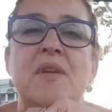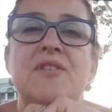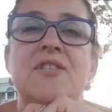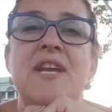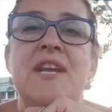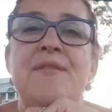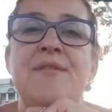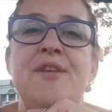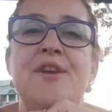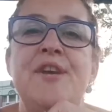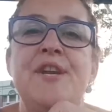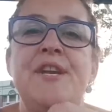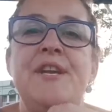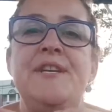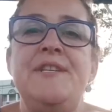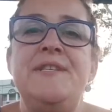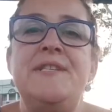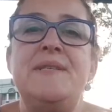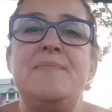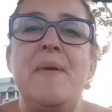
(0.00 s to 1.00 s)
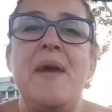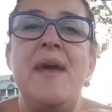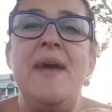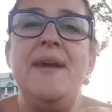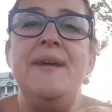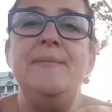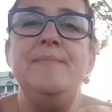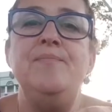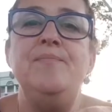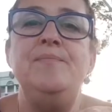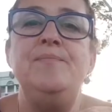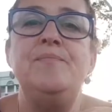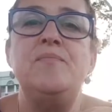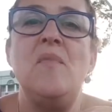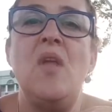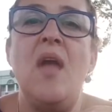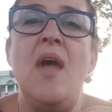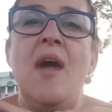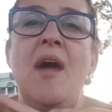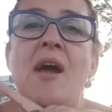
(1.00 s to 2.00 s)
10:30 in Spain.
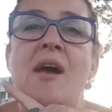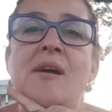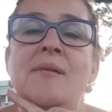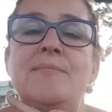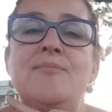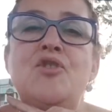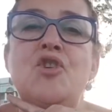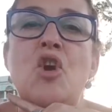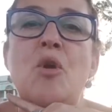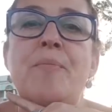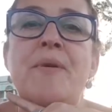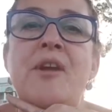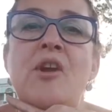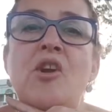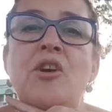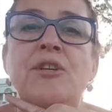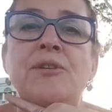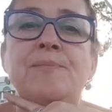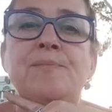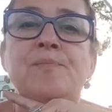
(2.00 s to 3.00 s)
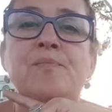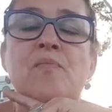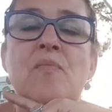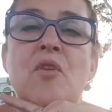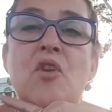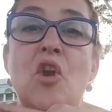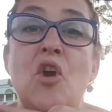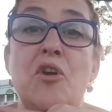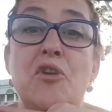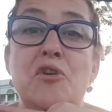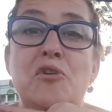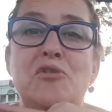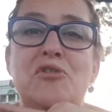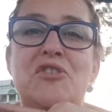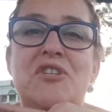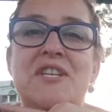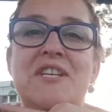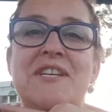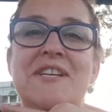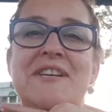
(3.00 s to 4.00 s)
Chomping on, not your
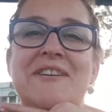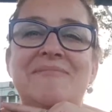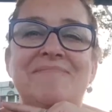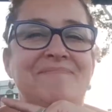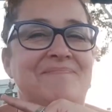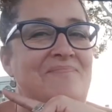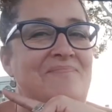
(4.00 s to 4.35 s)
dick.